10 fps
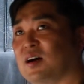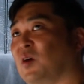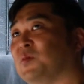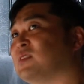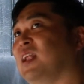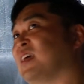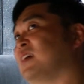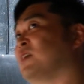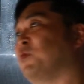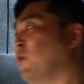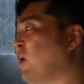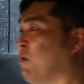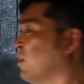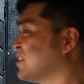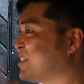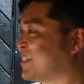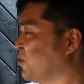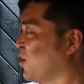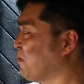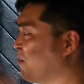almost like 4 hours,
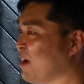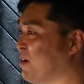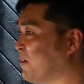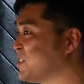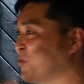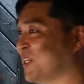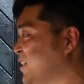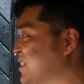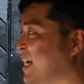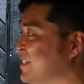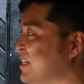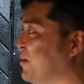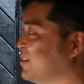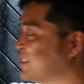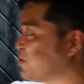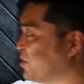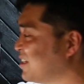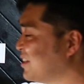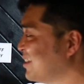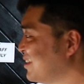4 or 5 hours. We discuss about this one.
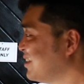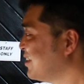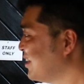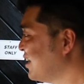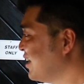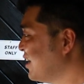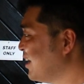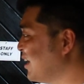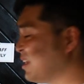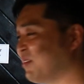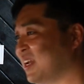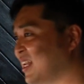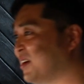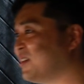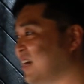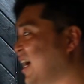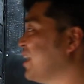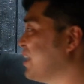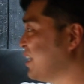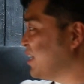And right now
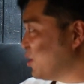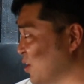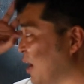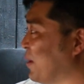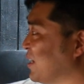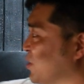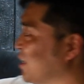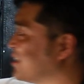I know about what